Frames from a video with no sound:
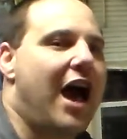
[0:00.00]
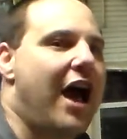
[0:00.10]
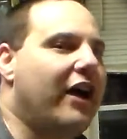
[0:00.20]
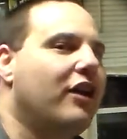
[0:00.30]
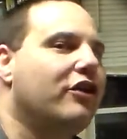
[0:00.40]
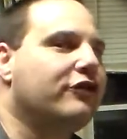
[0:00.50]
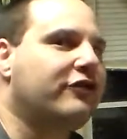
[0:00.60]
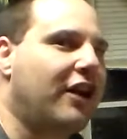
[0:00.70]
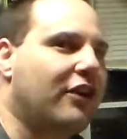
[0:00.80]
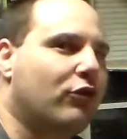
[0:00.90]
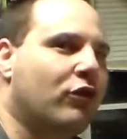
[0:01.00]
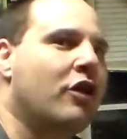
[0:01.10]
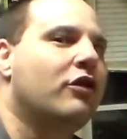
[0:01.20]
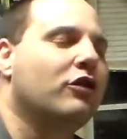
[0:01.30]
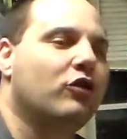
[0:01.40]
I can understand the
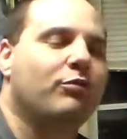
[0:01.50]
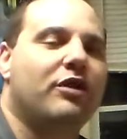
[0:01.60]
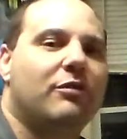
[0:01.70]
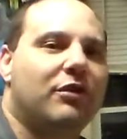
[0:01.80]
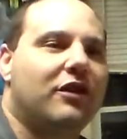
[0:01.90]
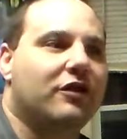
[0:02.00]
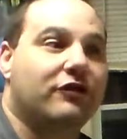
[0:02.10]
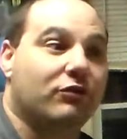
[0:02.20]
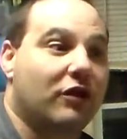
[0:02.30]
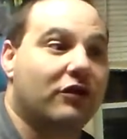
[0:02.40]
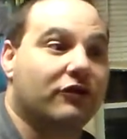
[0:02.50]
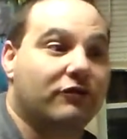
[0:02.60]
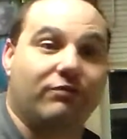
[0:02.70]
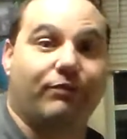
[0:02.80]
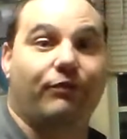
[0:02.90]
runner a little bit because the runner's